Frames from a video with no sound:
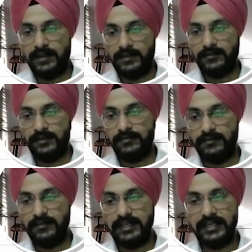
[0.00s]
I've
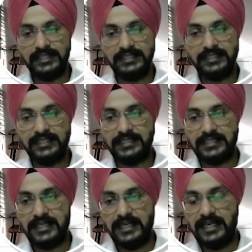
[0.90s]
given the
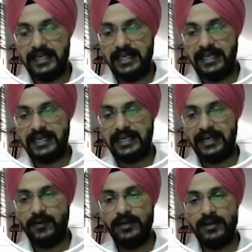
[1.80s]
destination and click
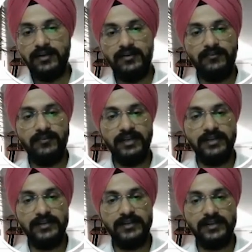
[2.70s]
on
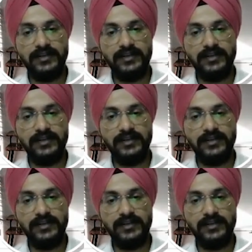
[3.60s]
finish.